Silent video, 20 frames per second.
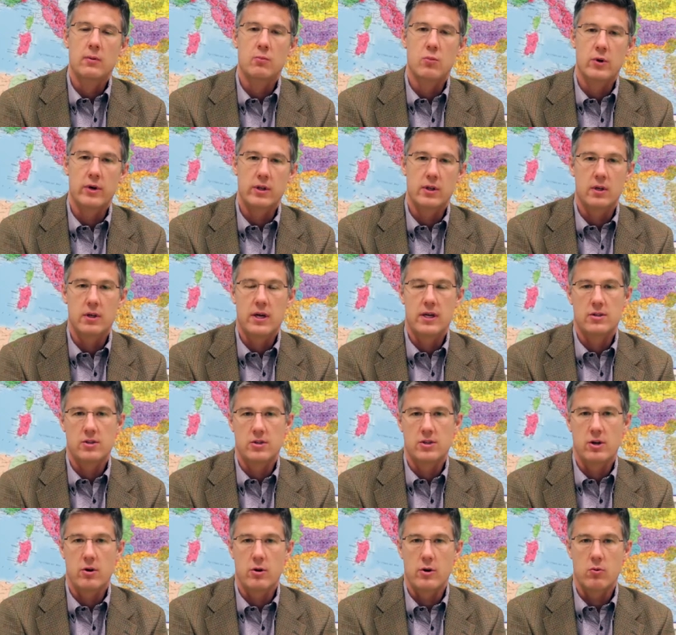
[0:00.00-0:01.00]
bring the
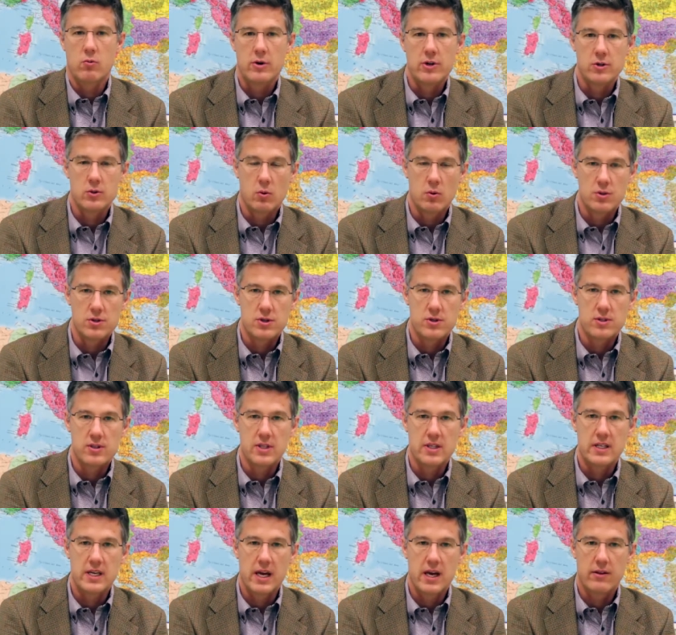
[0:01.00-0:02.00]
necessary resources
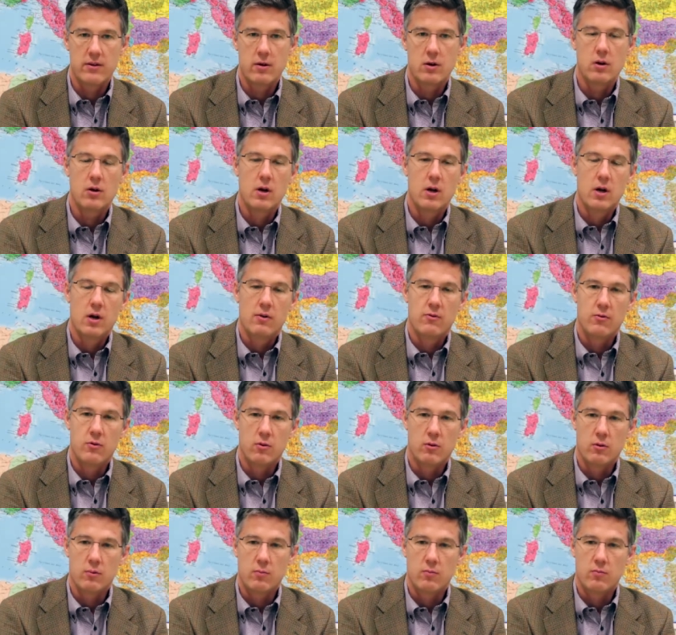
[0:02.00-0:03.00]
together
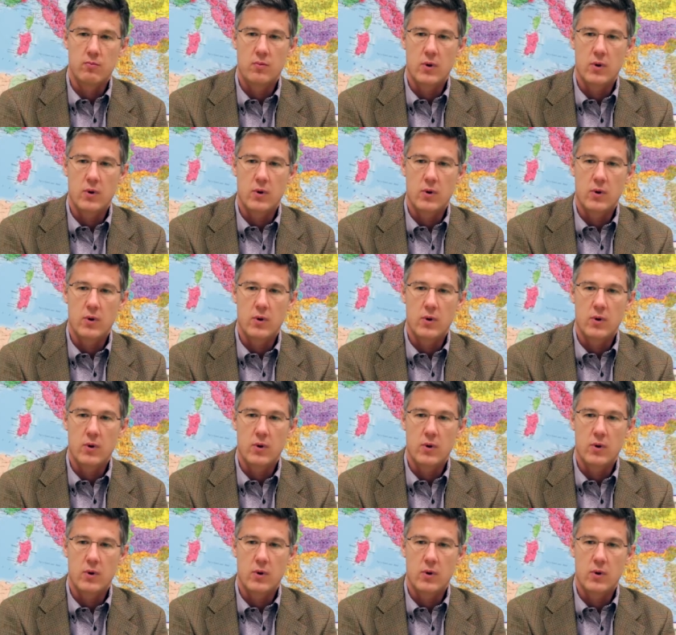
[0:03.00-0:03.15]
for